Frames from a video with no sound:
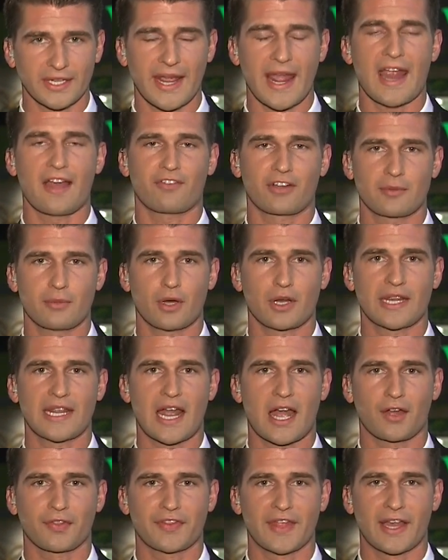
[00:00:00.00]
to
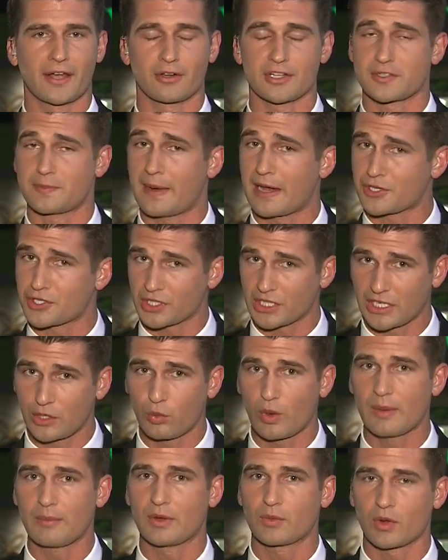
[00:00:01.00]
everybody out there, especially
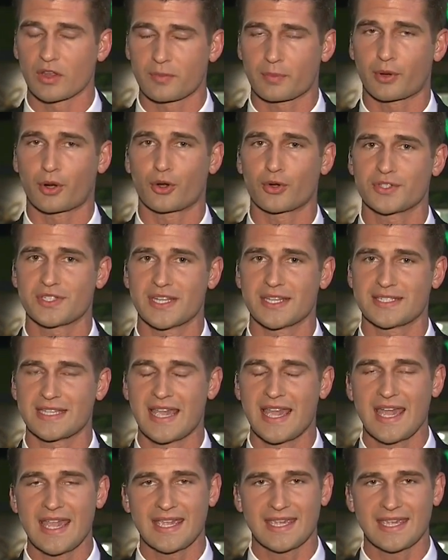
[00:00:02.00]
women with purses.